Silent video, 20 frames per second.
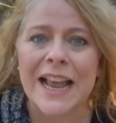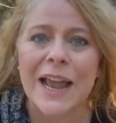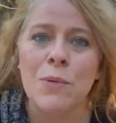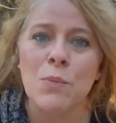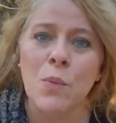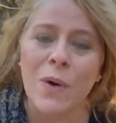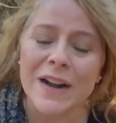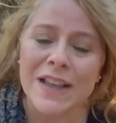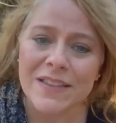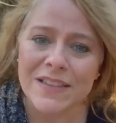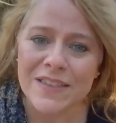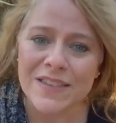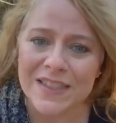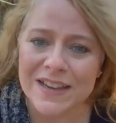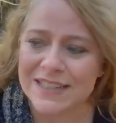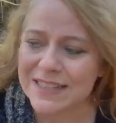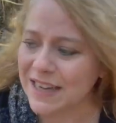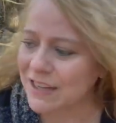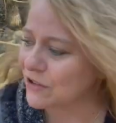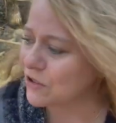And one of the
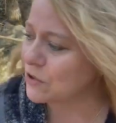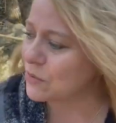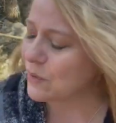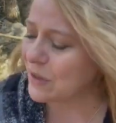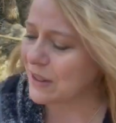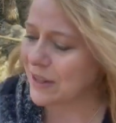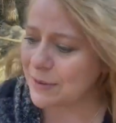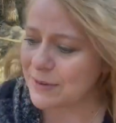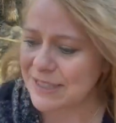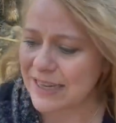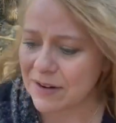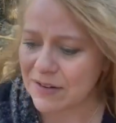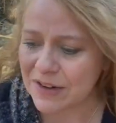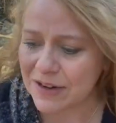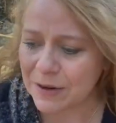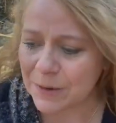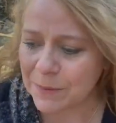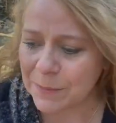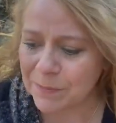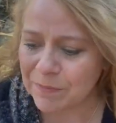things I learned while I was out
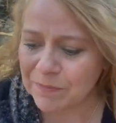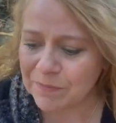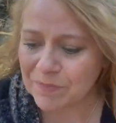here